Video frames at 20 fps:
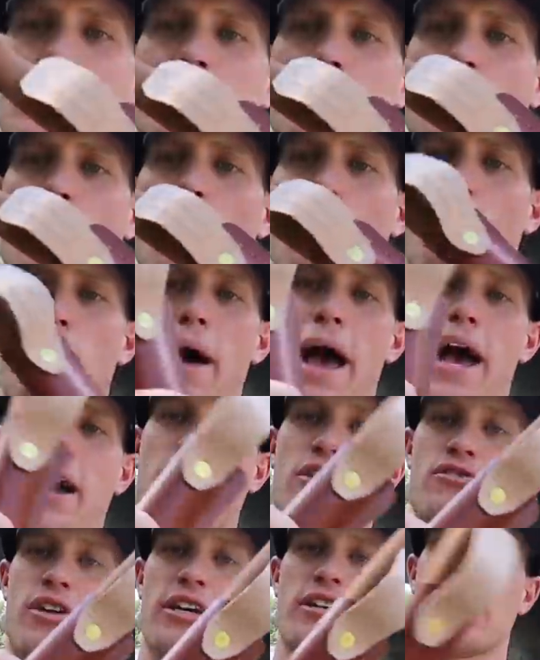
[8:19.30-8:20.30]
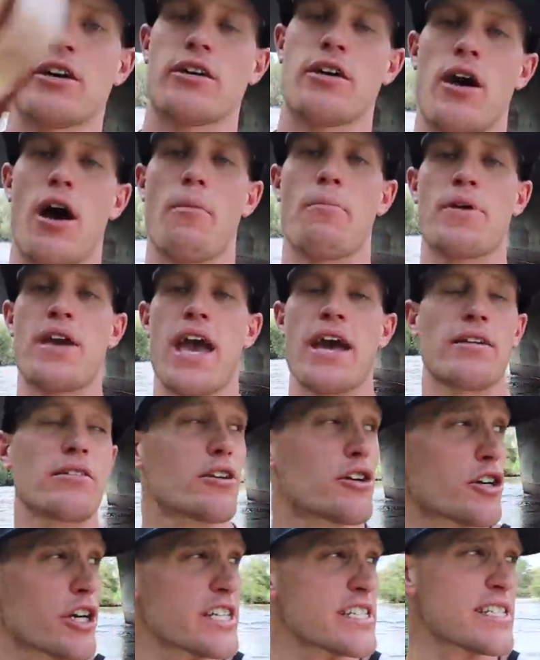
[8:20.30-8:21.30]
There's the whole package right there. Again,
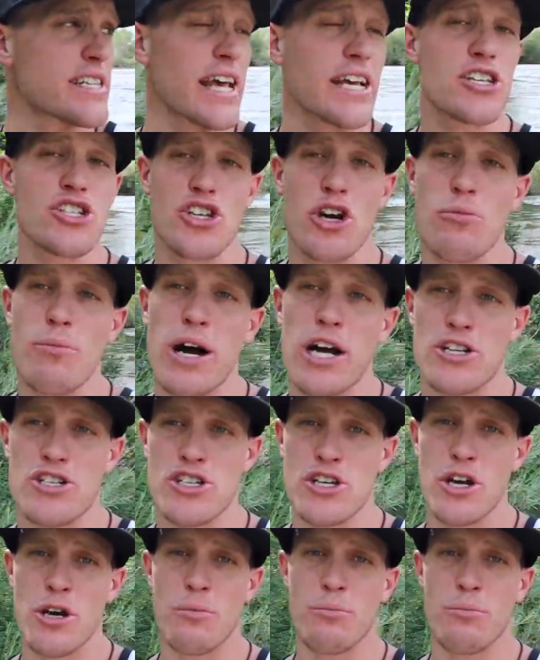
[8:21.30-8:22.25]
Chris, thanks so much.